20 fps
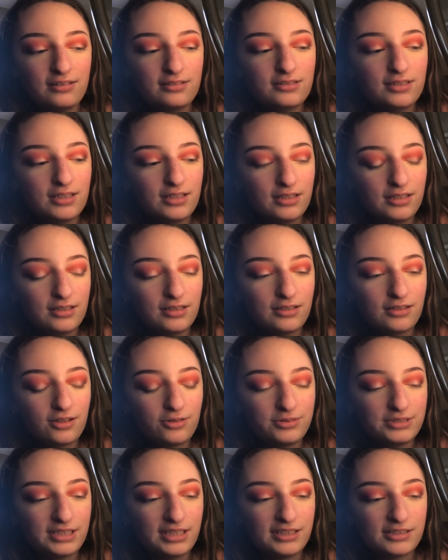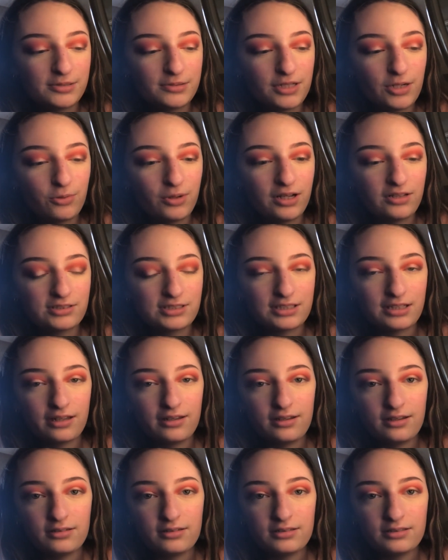It always takes me a while to
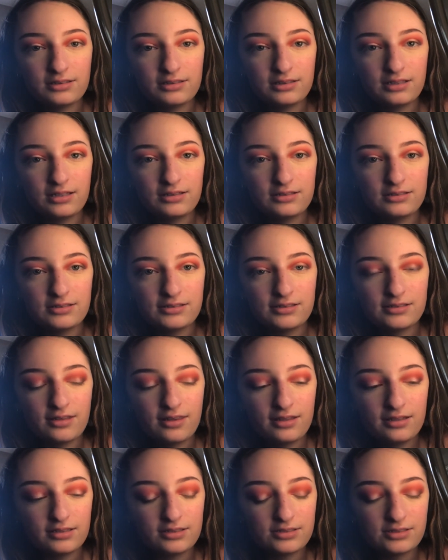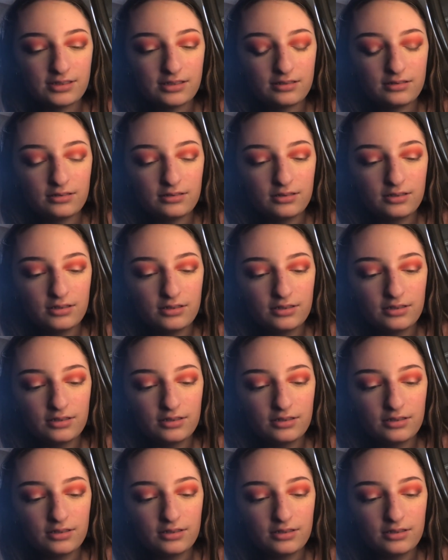kind of get into things and